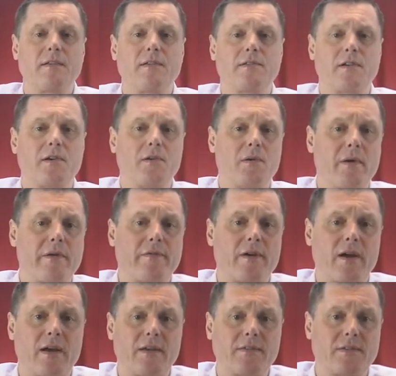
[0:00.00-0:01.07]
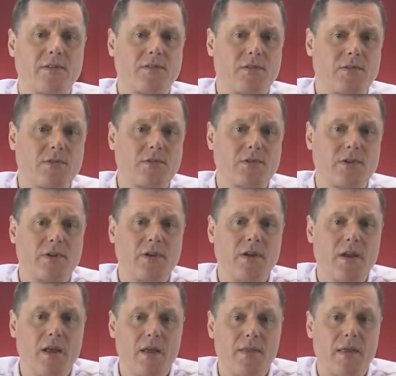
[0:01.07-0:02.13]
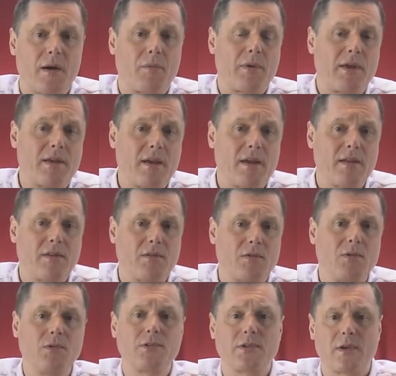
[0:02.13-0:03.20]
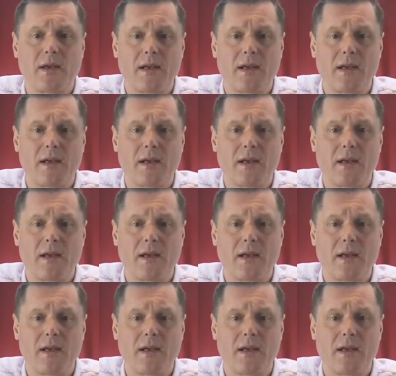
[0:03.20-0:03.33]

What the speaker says: so whoever has the children that weekend also